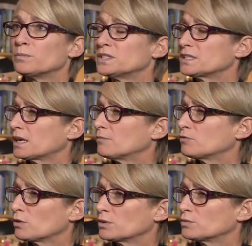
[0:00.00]
women to come
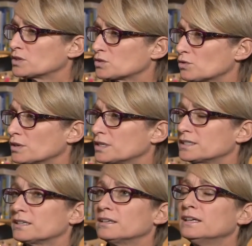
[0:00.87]
forward with
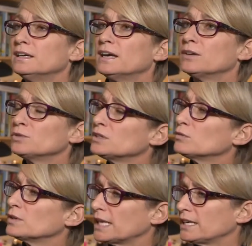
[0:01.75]
stories and
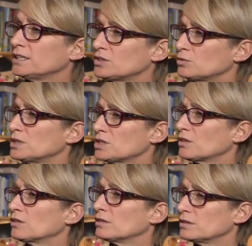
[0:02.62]
really relating to each
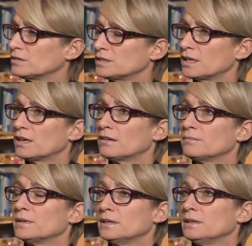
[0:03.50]
other.
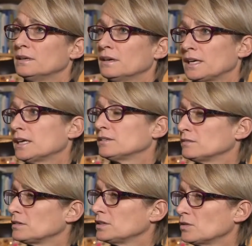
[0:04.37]
And
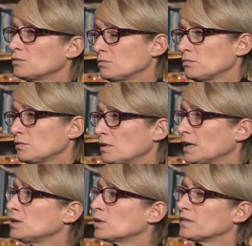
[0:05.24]
again, you know,
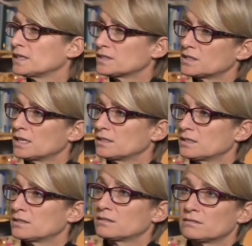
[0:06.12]
anyone
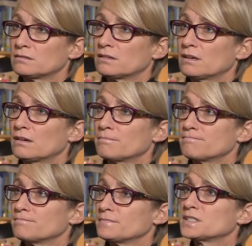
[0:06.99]
that's
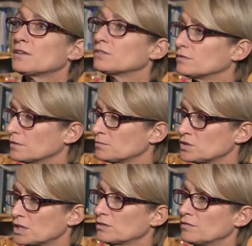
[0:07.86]
suffered
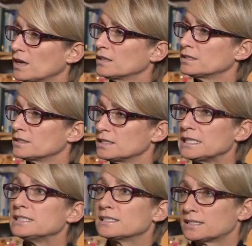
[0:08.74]
from gendered violence
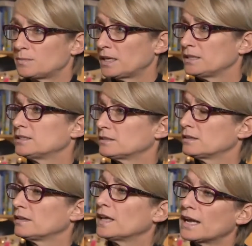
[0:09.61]
needs a space.
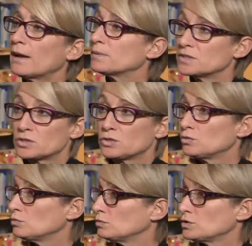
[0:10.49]
And that happens
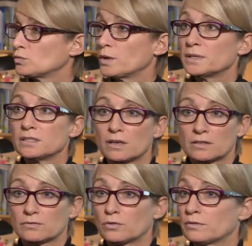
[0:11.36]
to women,
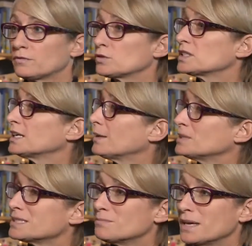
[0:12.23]
non-conforming folks, and it
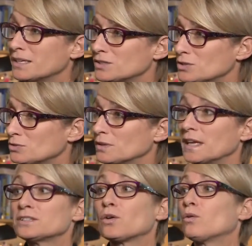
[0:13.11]
happens to men too. And
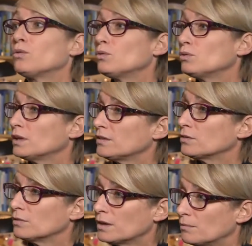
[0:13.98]
that's a whole
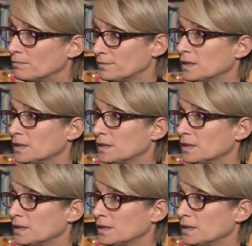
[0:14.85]
other realm.